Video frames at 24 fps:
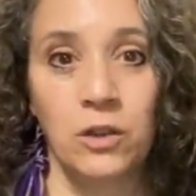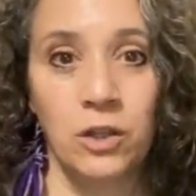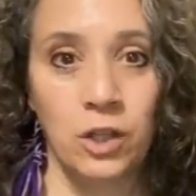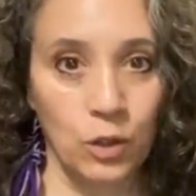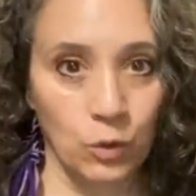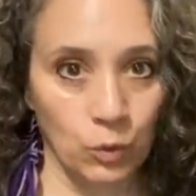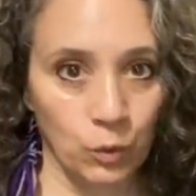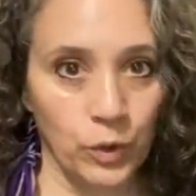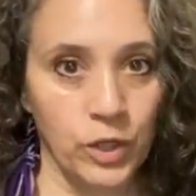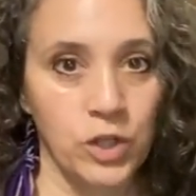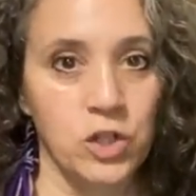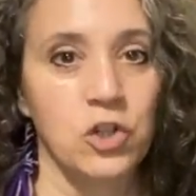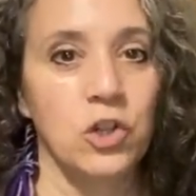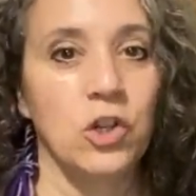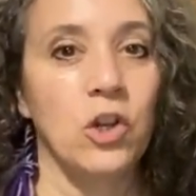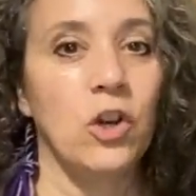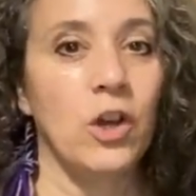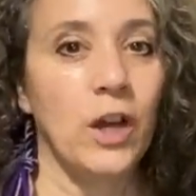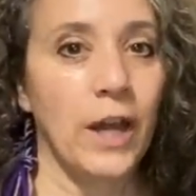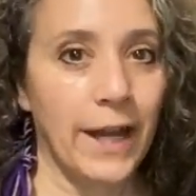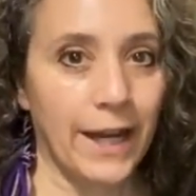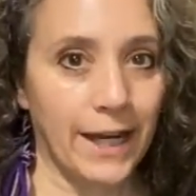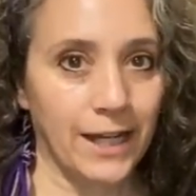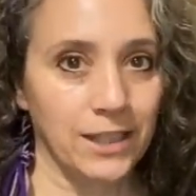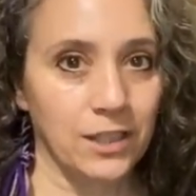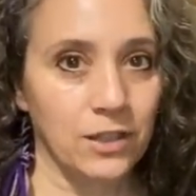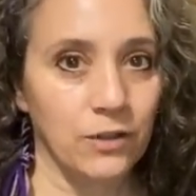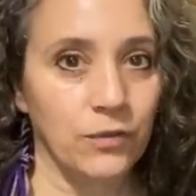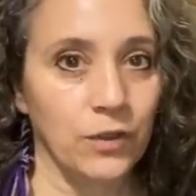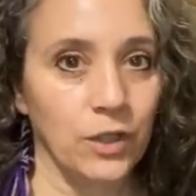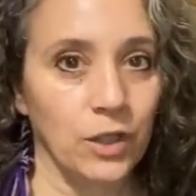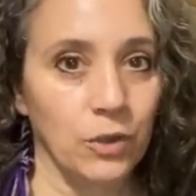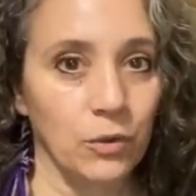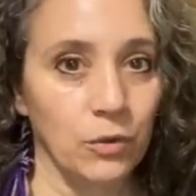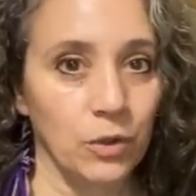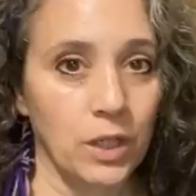the original active
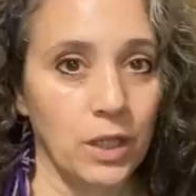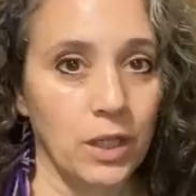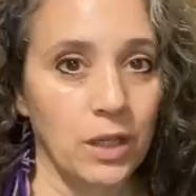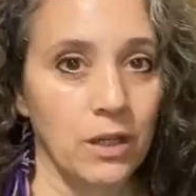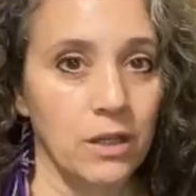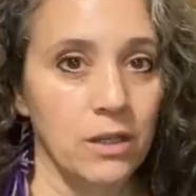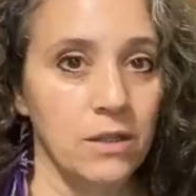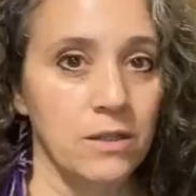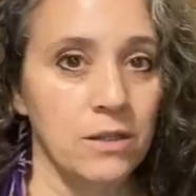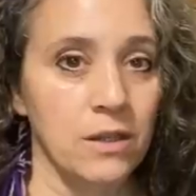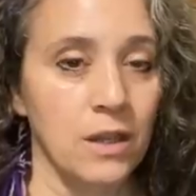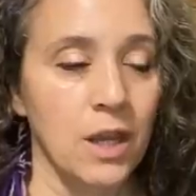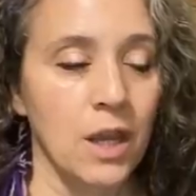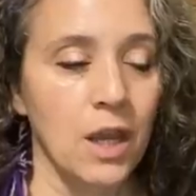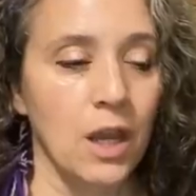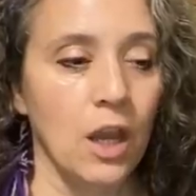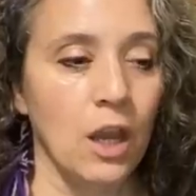ingredients,